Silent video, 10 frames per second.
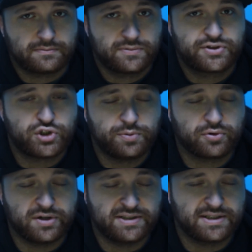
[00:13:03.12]

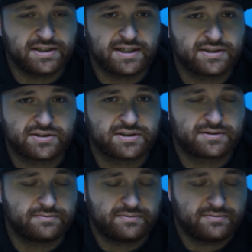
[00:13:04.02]
super easy. That is just,
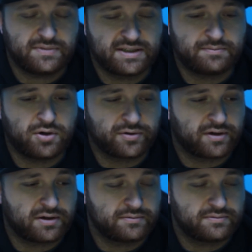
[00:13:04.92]
it's bolt
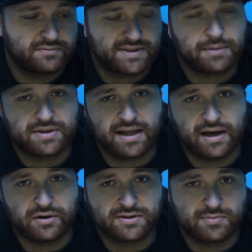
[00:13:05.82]
on. Same with the
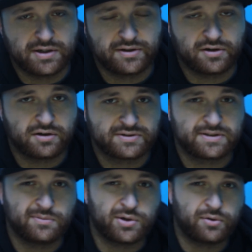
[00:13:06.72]
headers, but there are
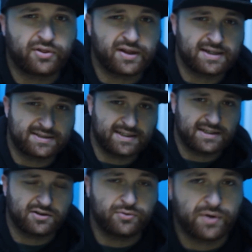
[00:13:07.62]
some little things that
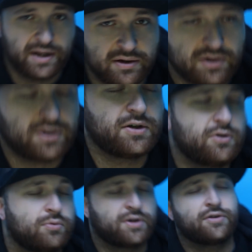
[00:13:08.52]
get in the way
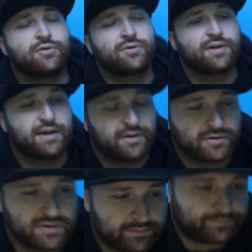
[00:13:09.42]
when you're doing the
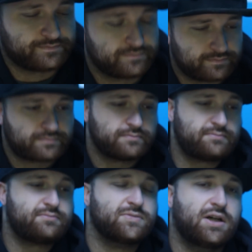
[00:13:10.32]
headers.
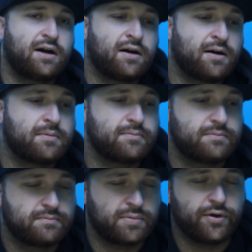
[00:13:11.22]

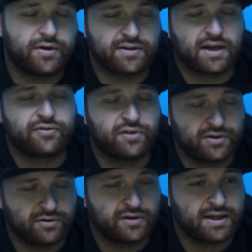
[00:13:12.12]
But you can definitely
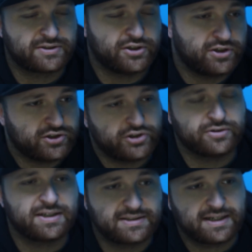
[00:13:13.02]
do that. So you can do
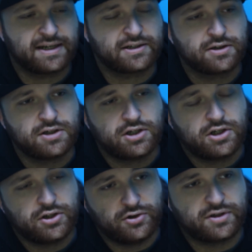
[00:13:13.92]
your intake,
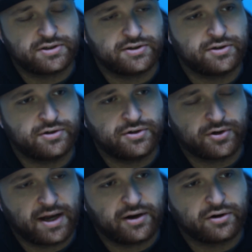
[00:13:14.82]
you can do your
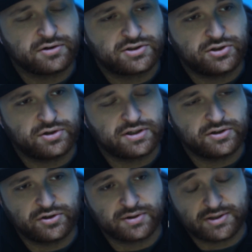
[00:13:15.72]
headers, you can do
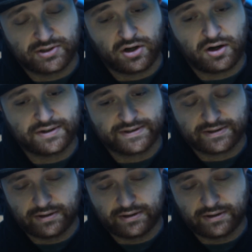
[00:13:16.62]
your exhaust.